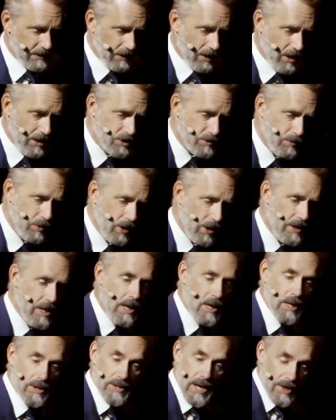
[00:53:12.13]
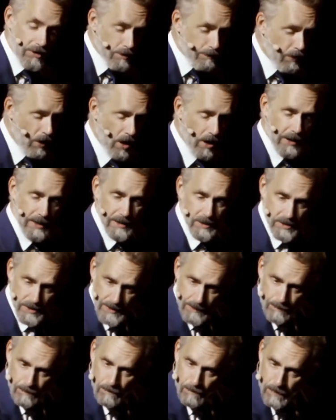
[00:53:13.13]
in large part. Another part is
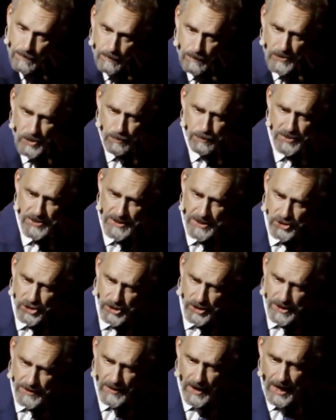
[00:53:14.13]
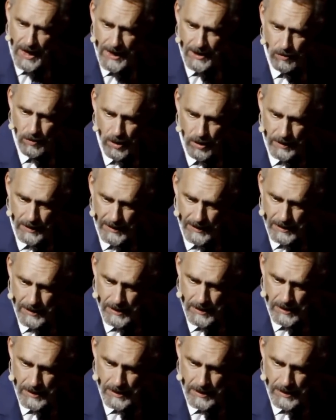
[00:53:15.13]
your position in the hierarchy.